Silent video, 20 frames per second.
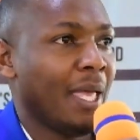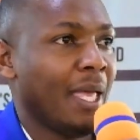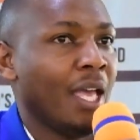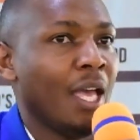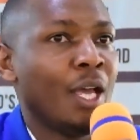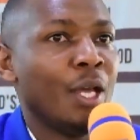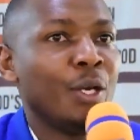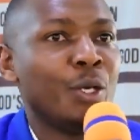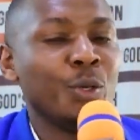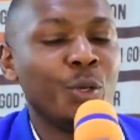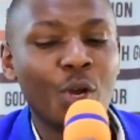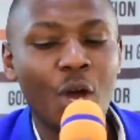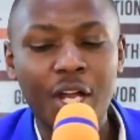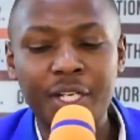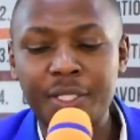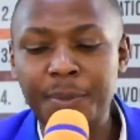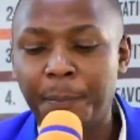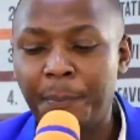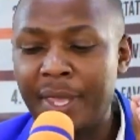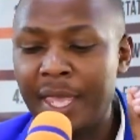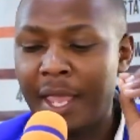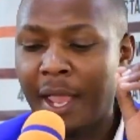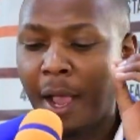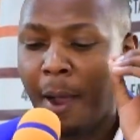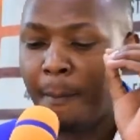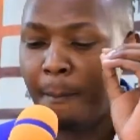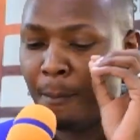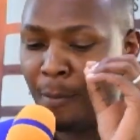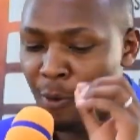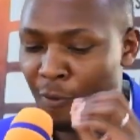Do not be
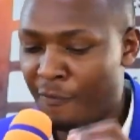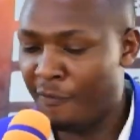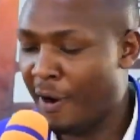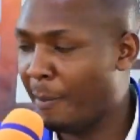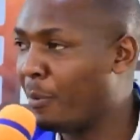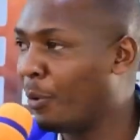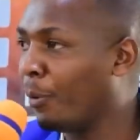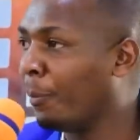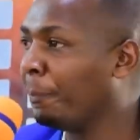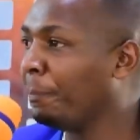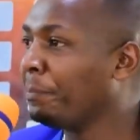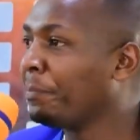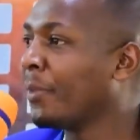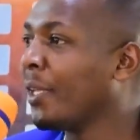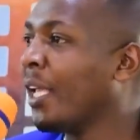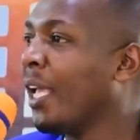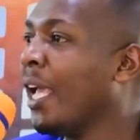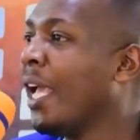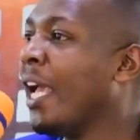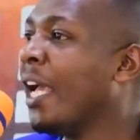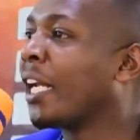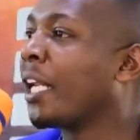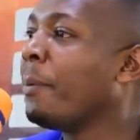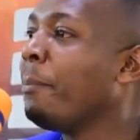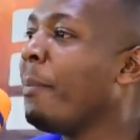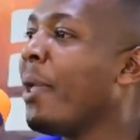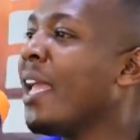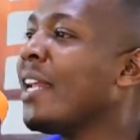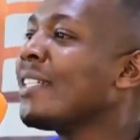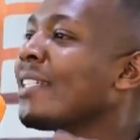movable.
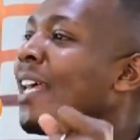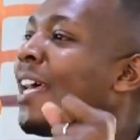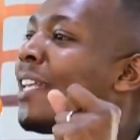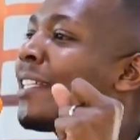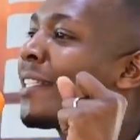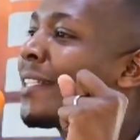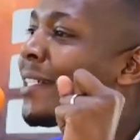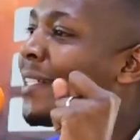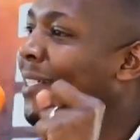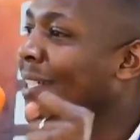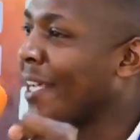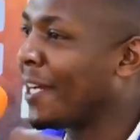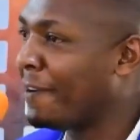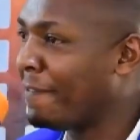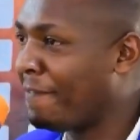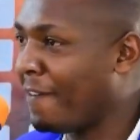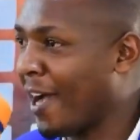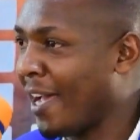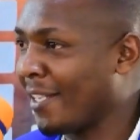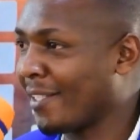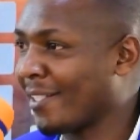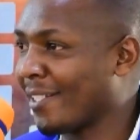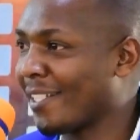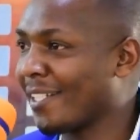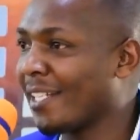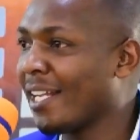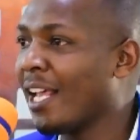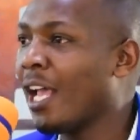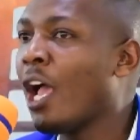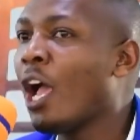Remain
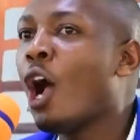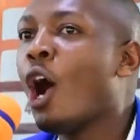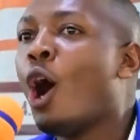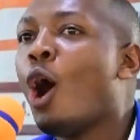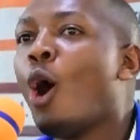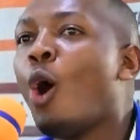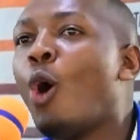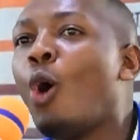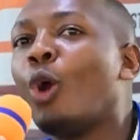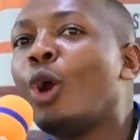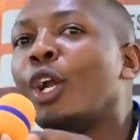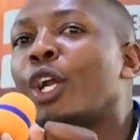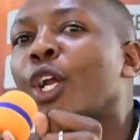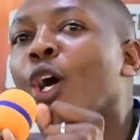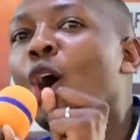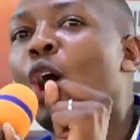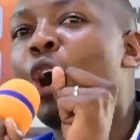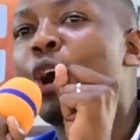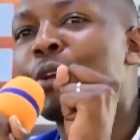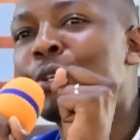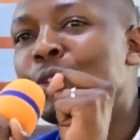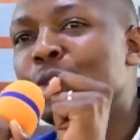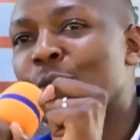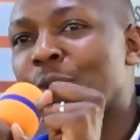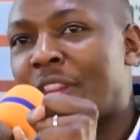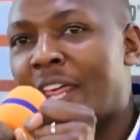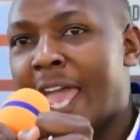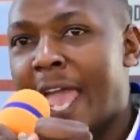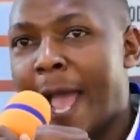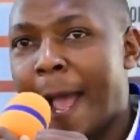steadfast. Hold on to
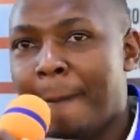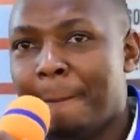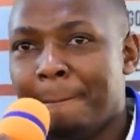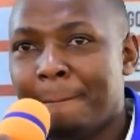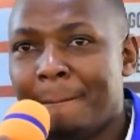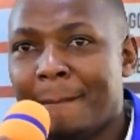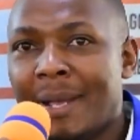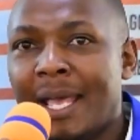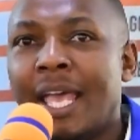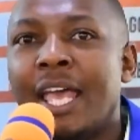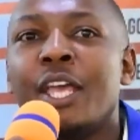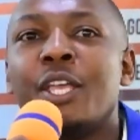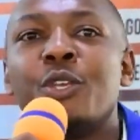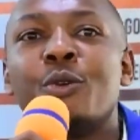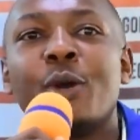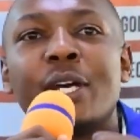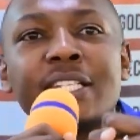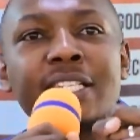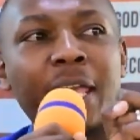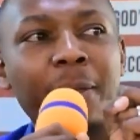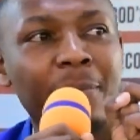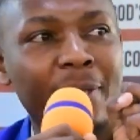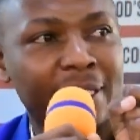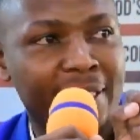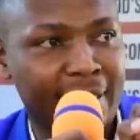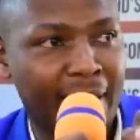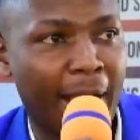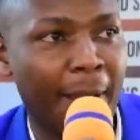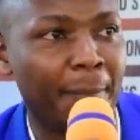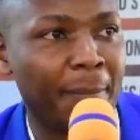there. Your time is
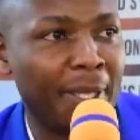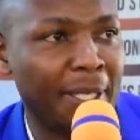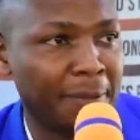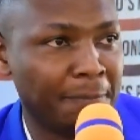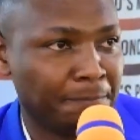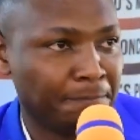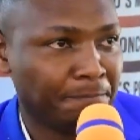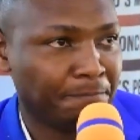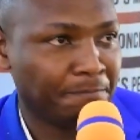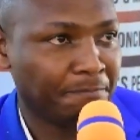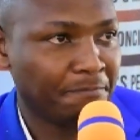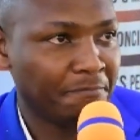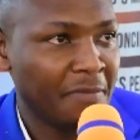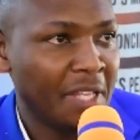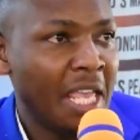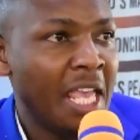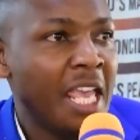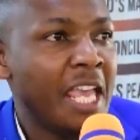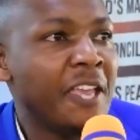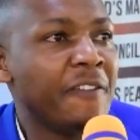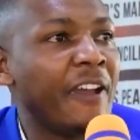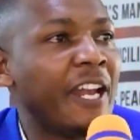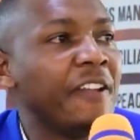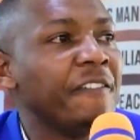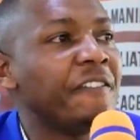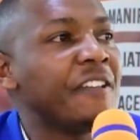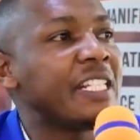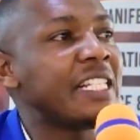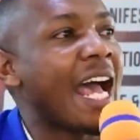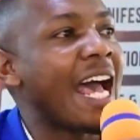coming. Even if
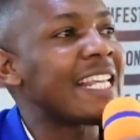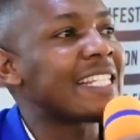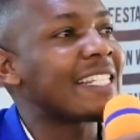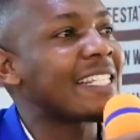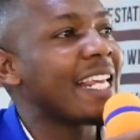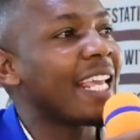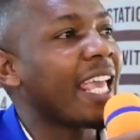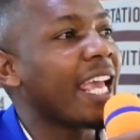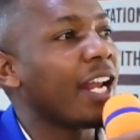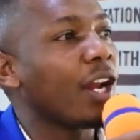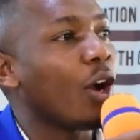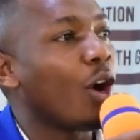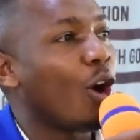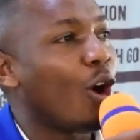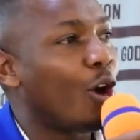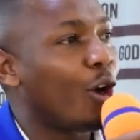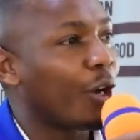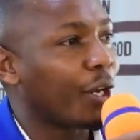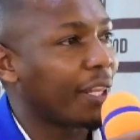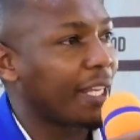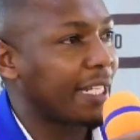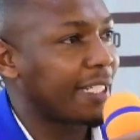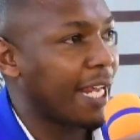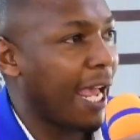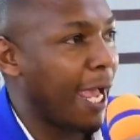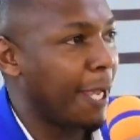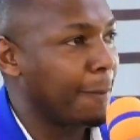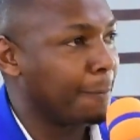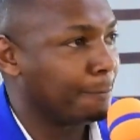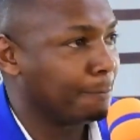it has taken all the time,